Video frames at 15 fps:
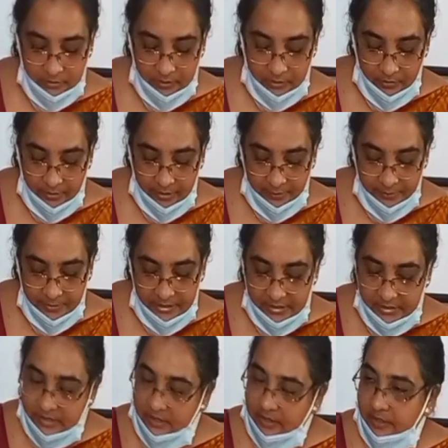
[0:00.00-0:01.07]
Now I am
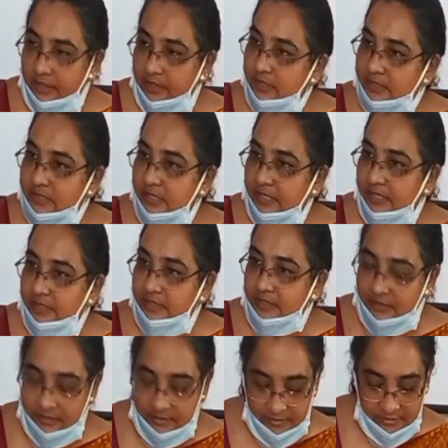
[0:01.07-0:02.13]
heating here, isn't
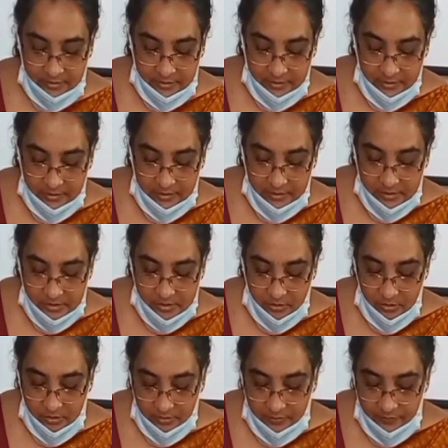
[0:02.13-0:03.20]
it?
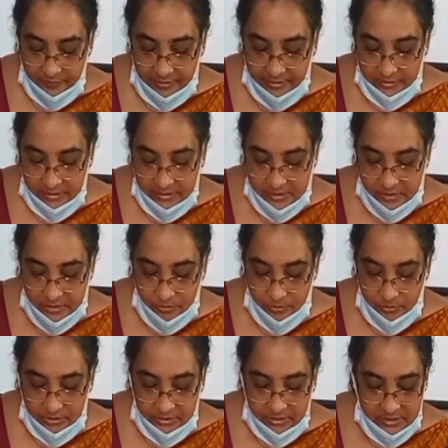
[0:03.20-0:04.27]
So when these
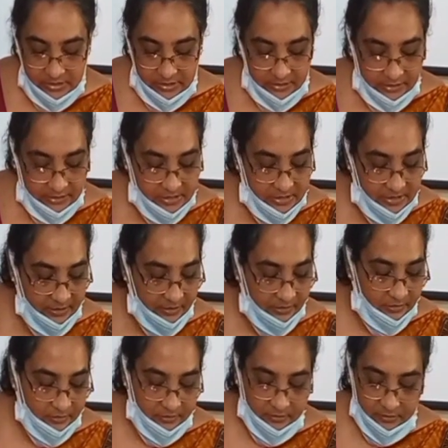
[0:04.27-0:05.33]
two things are
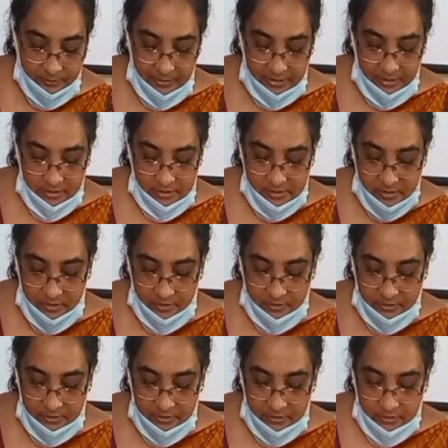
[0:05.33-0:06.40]
touching, battery is
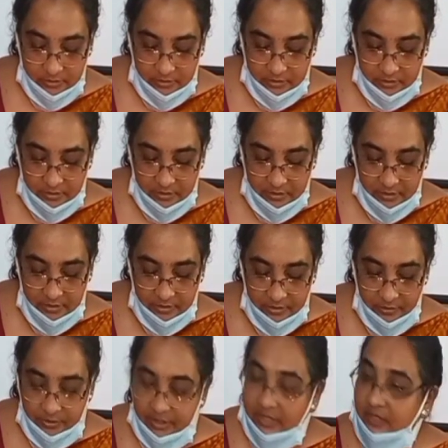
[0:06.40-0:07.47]
gone.
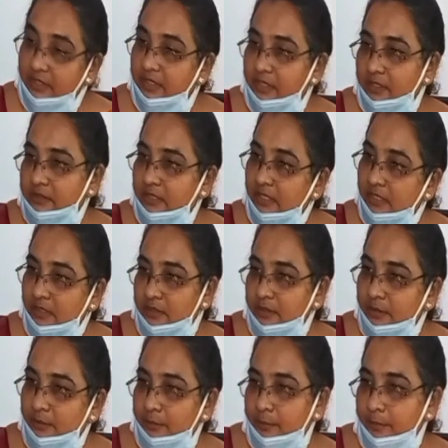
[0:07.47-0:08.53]
You can hear the
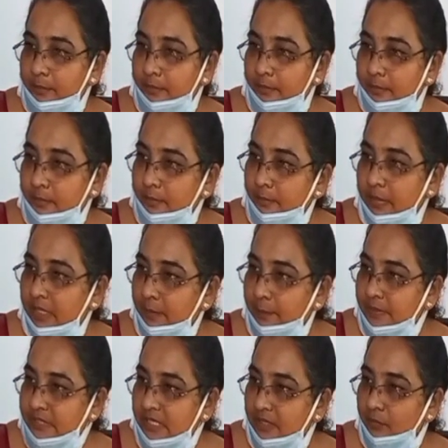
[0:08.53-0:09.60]

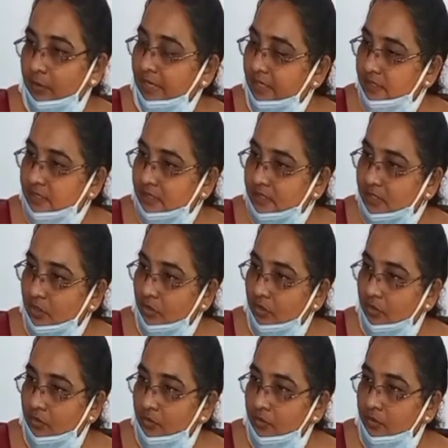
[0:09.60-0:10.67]
beep, isn't it? Why is it
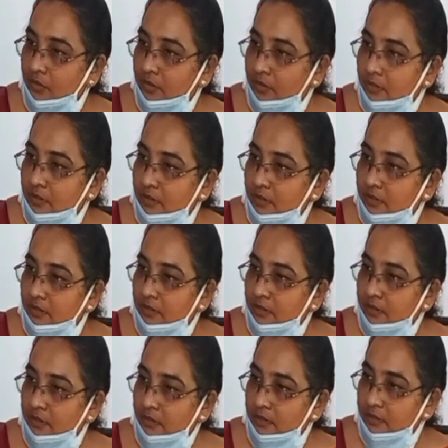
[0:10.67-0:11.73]
so?
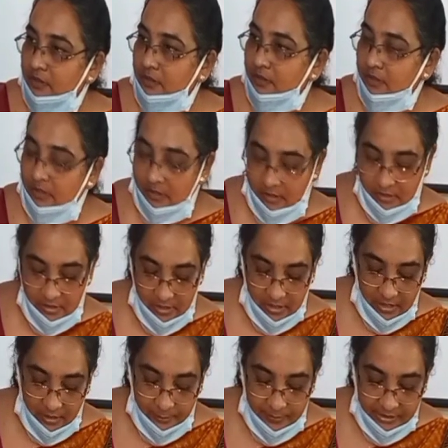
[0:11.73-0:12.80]

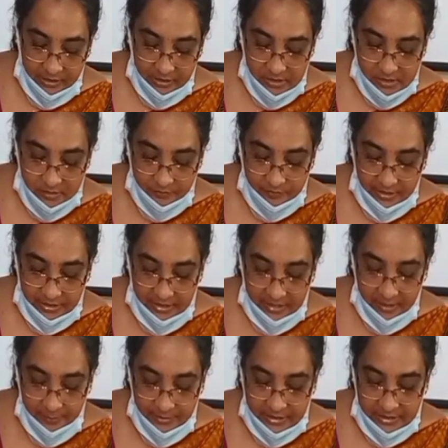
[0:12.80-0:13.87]
Because when
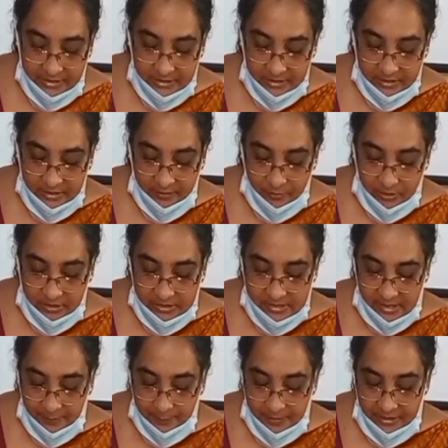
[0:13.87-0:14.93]
I am heating here, what
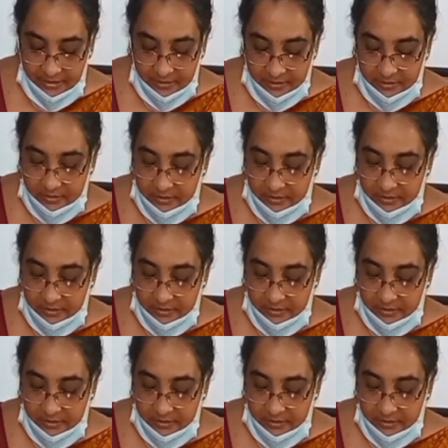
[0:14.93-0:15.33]
is happening?